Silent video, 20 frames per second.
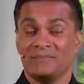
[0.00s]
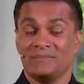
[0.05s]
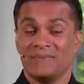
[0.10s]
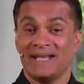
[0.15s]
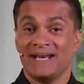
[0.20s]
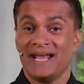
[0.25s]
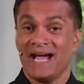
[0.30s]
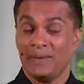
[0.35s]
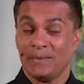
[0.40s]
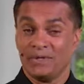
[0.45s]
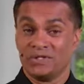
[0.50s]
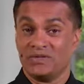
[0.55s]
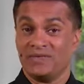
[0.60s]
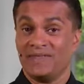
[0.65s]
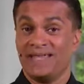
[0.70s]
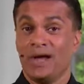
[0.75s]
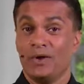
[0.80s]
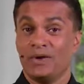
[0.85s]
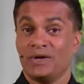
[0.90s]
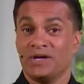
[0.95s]
and how much of the
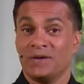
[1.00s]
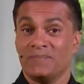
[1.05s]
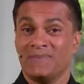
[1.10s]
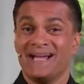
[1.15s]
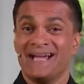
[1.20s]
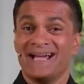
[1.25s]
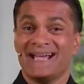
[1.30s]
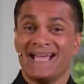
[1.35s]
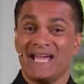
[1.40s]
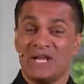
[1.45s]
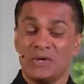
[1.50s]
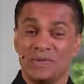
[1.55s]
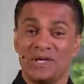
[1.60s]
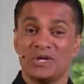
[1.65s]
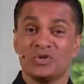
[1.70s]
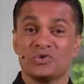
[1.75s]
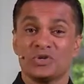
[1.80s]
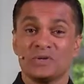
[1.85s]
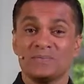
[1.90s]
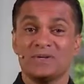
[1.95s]
outcome can we
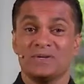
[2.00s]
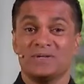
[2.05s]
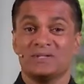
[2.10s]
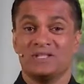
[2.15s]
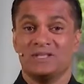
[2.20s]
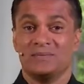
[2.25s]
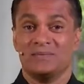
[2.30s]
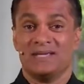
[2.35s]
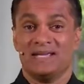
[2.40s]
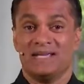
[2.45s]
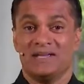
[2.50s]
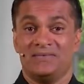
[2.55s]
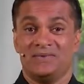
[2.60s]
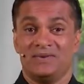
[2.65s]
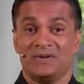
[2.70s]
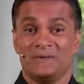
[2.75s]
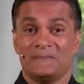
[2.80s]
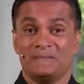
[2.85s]
attribute to the behavior.